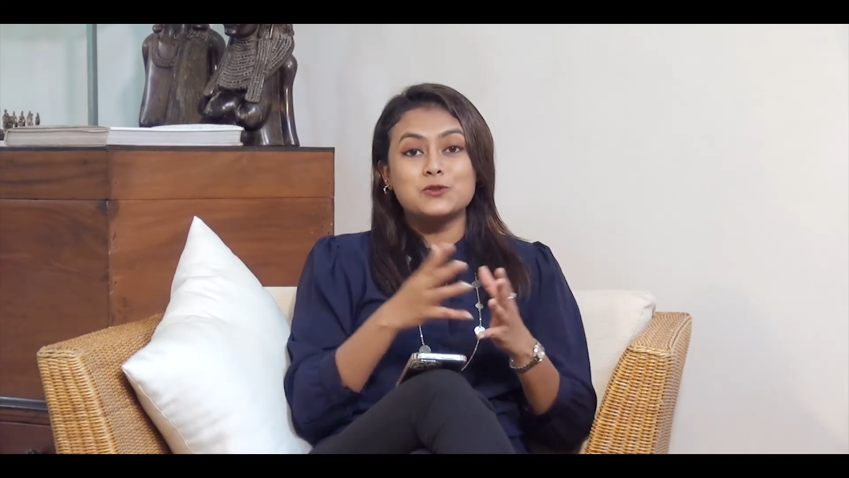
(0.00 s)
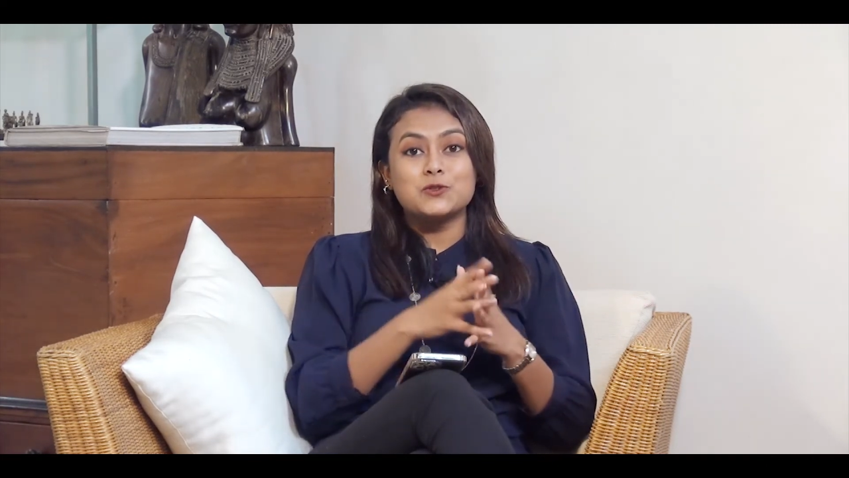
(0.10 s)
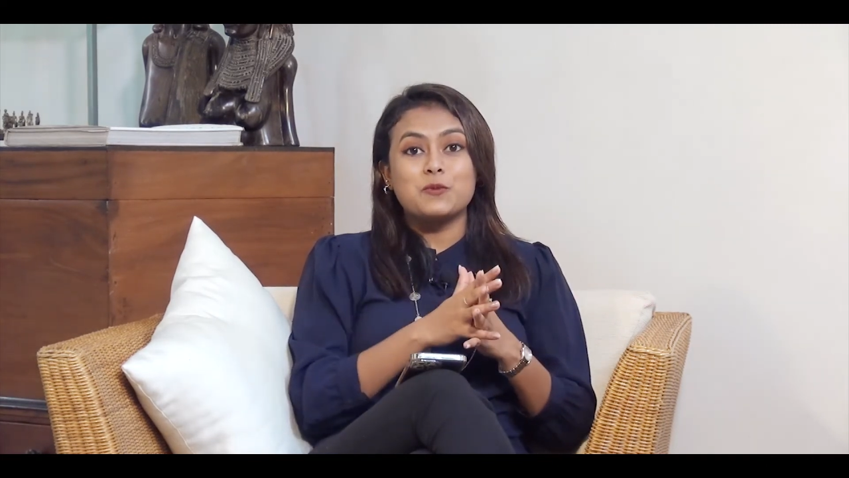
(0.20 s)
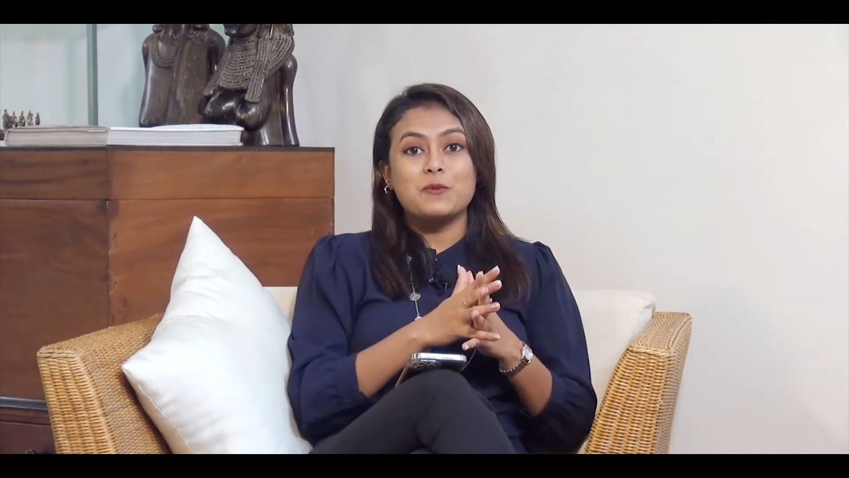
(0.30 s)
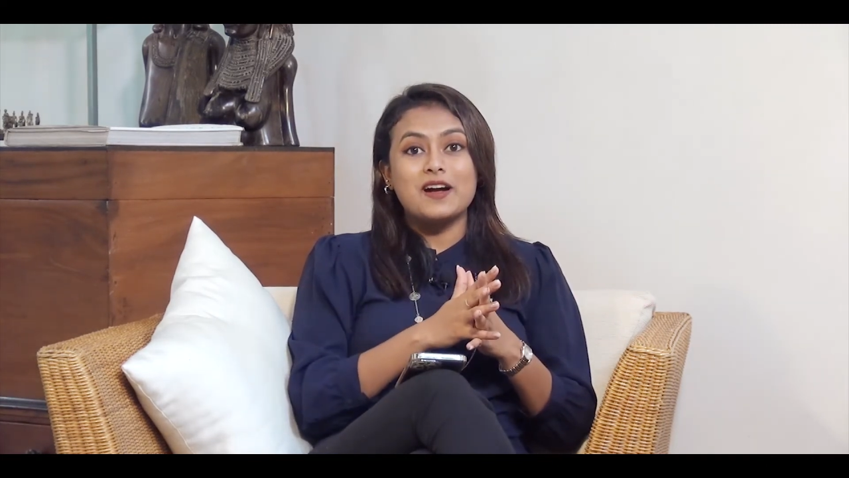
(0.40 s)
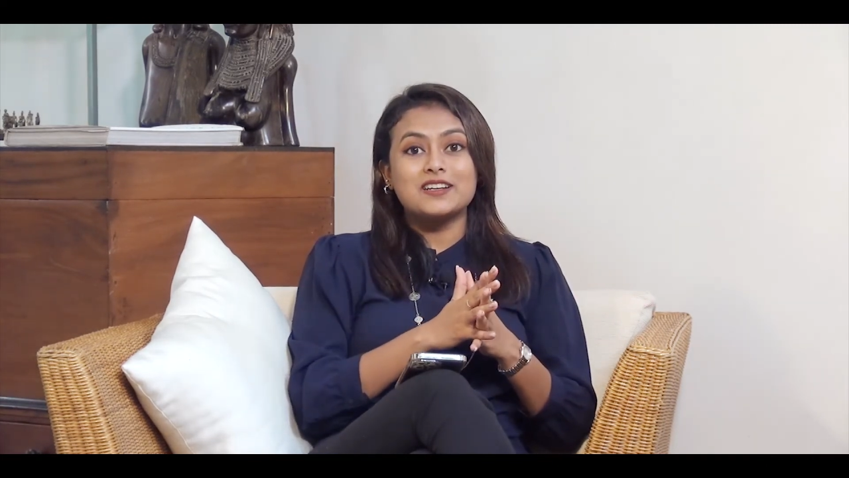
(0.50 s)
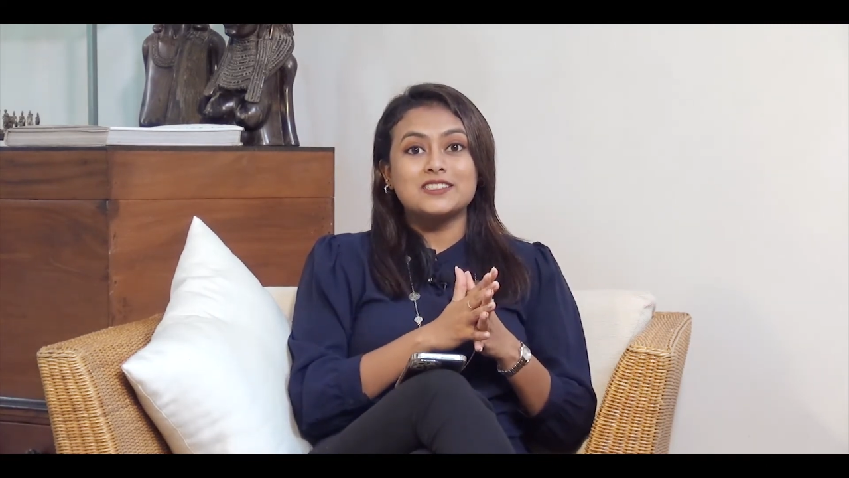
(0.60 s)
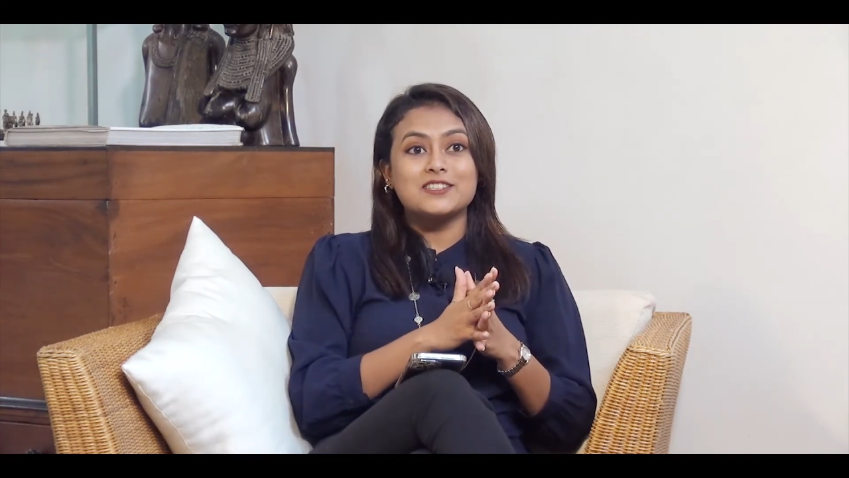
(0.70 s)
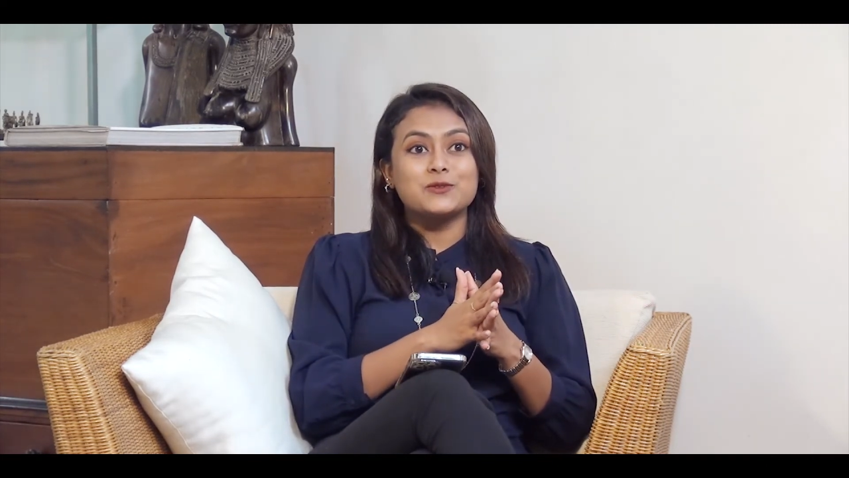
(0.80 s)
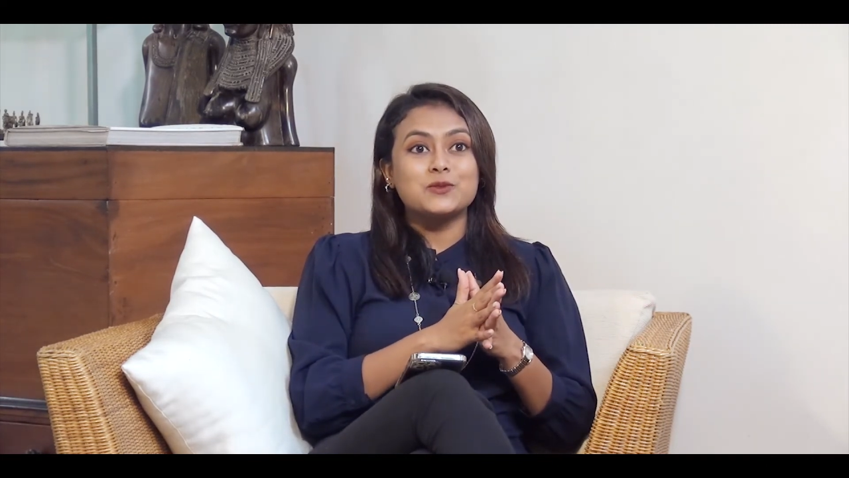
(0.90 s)

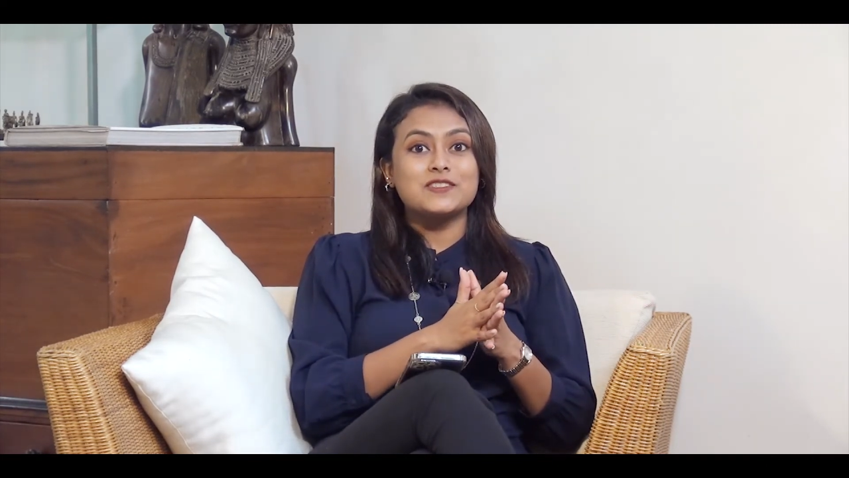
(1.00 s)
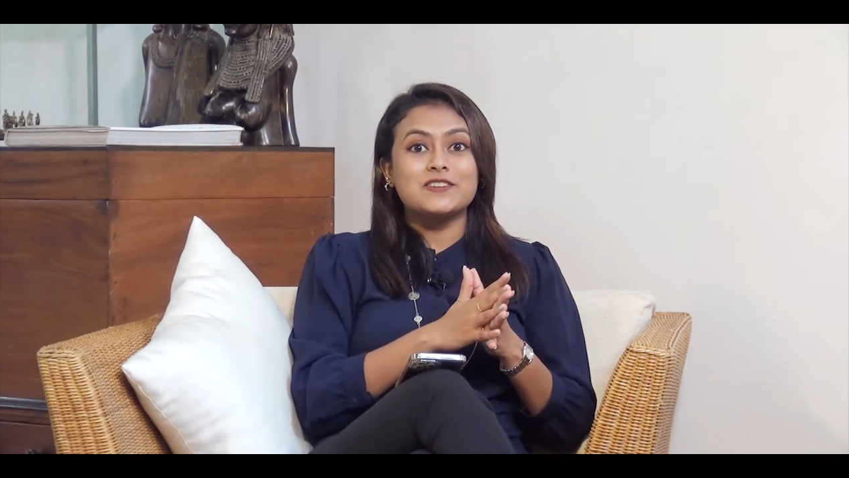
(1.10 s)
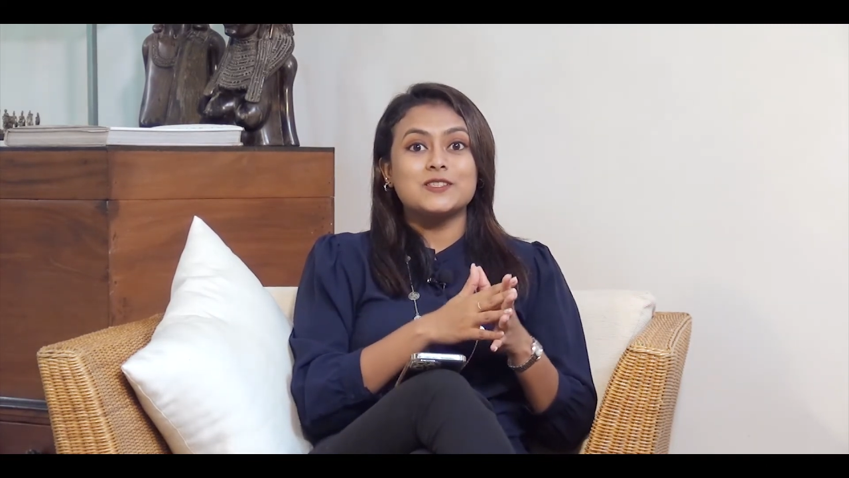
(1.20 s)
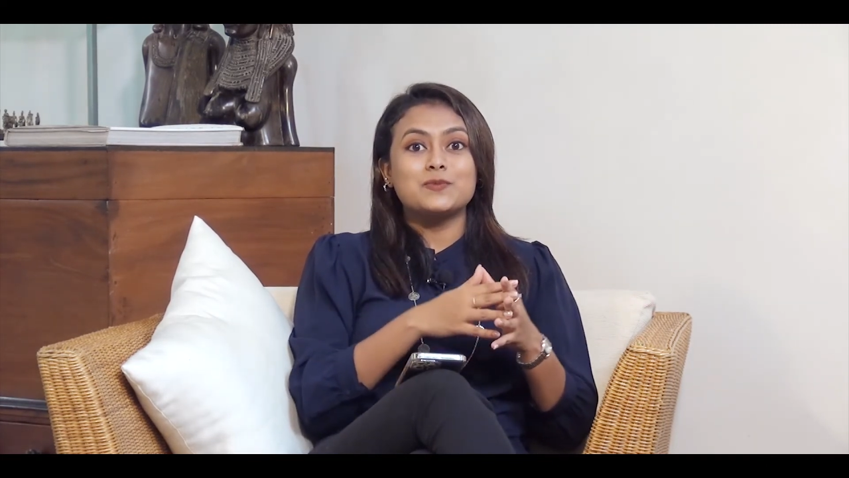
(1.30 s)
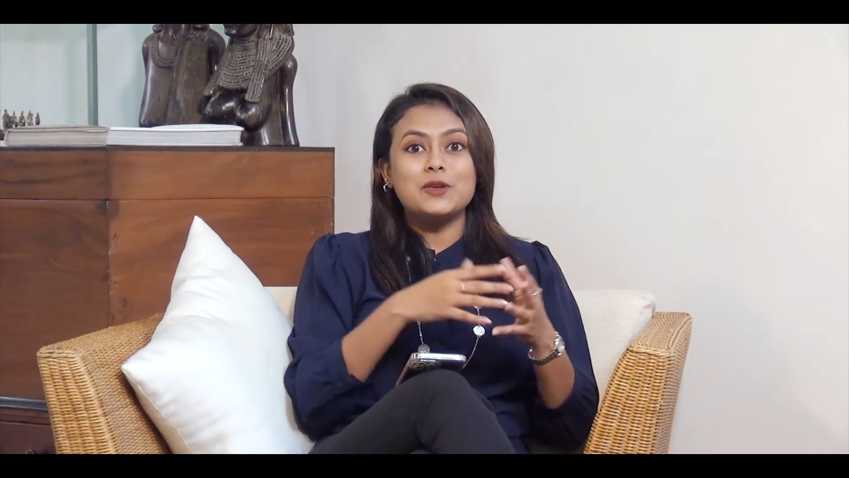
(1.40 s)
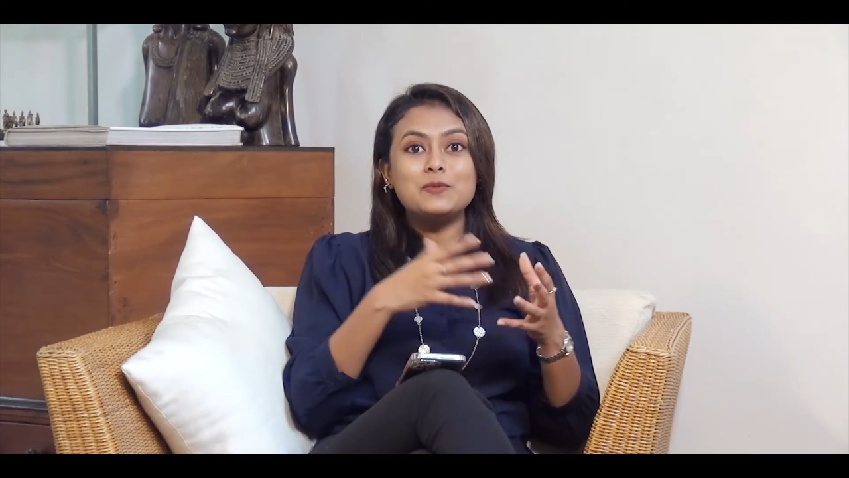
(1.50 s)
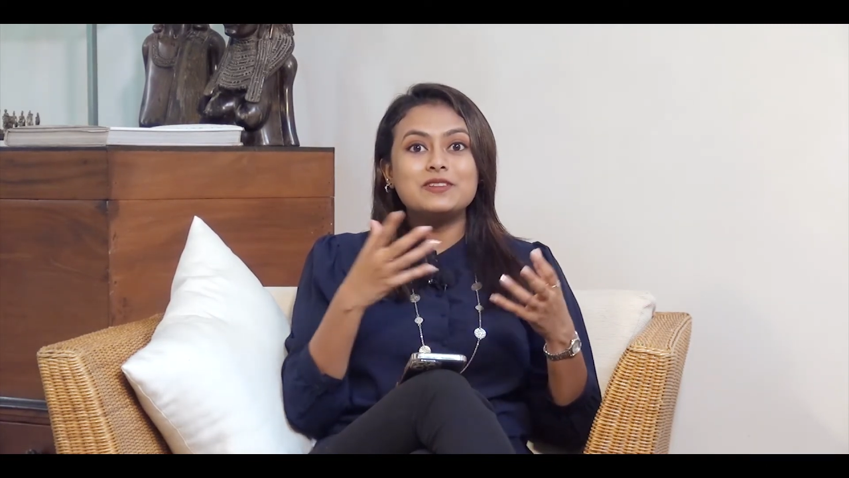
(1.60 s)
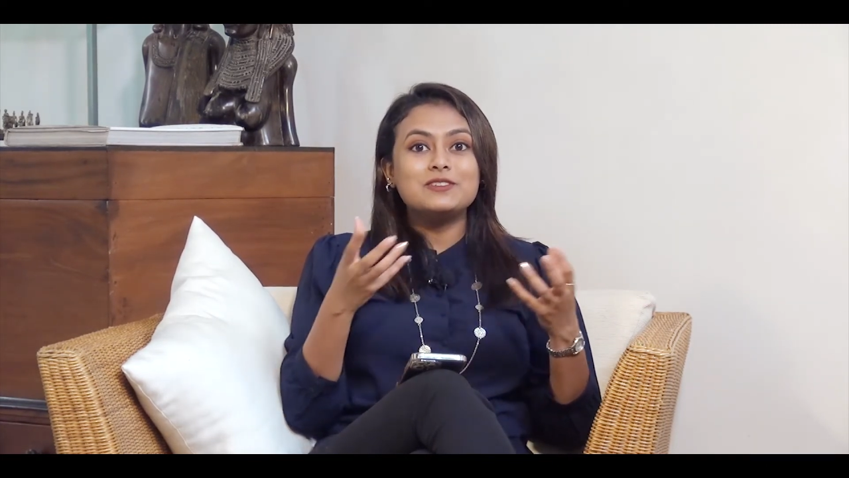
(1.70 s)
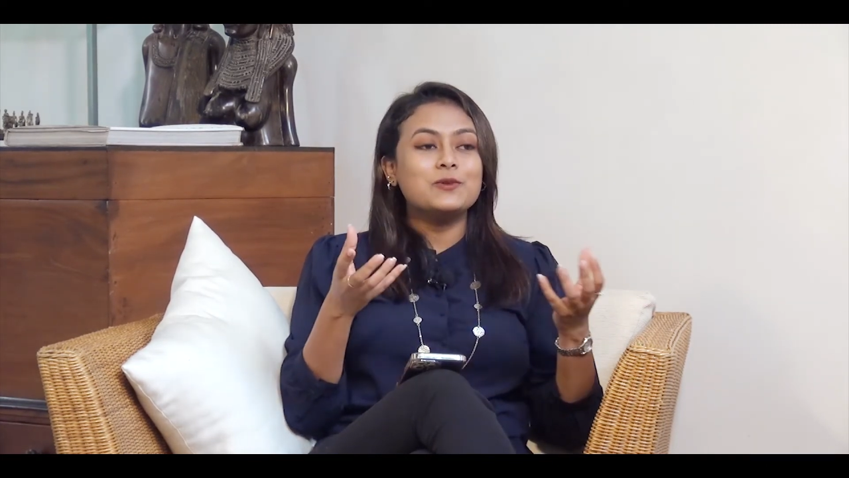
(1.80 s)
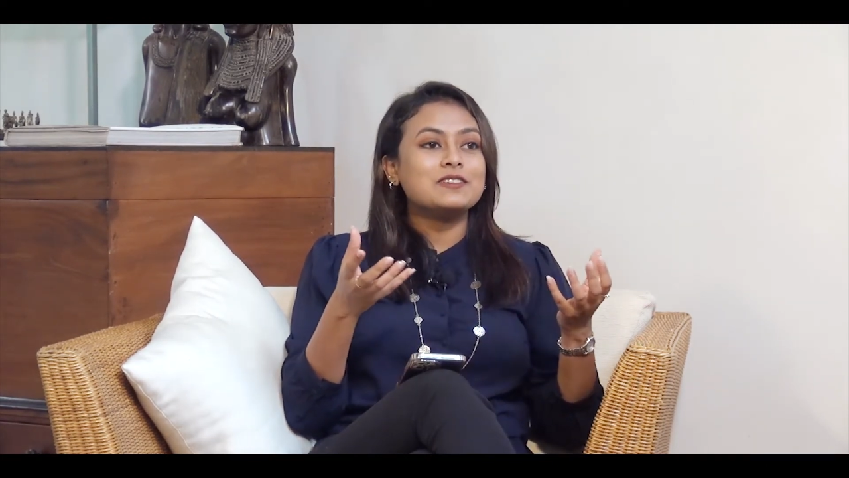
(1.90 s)
supermarkets and groceries,
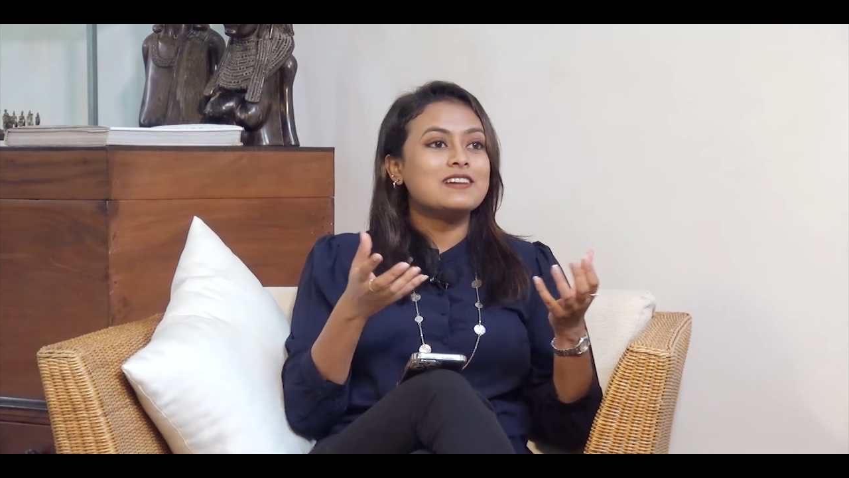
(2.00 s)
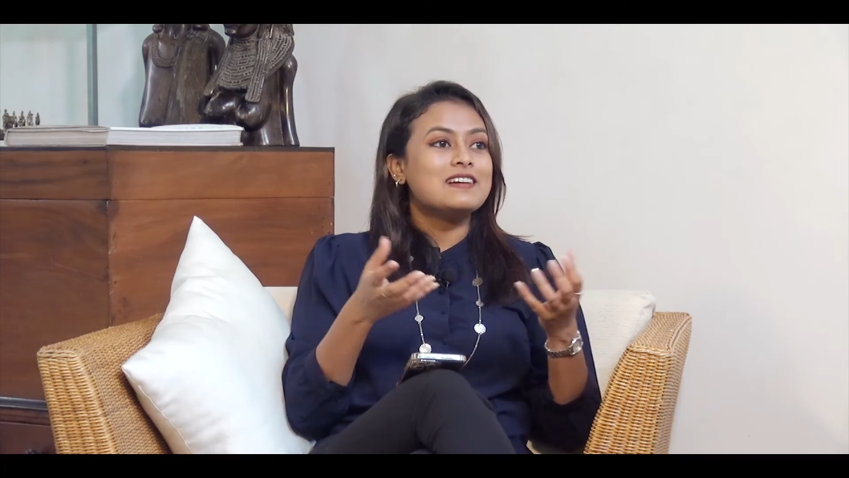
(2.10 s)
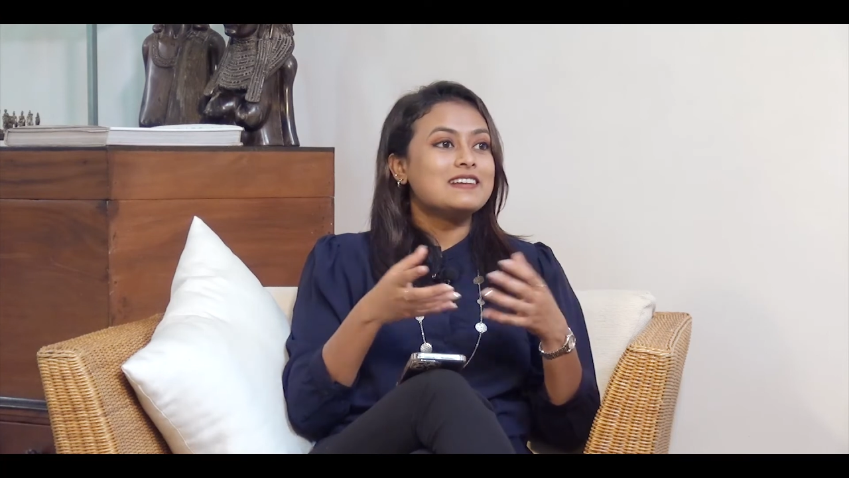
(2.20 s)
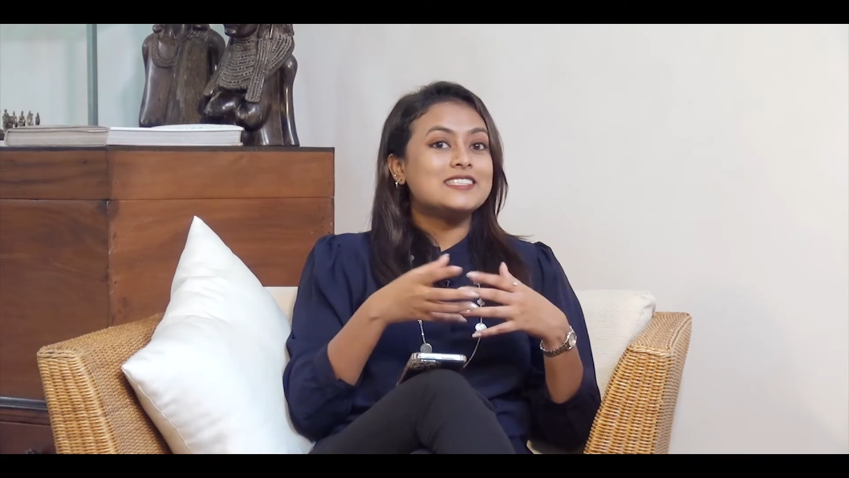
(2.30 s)
people don't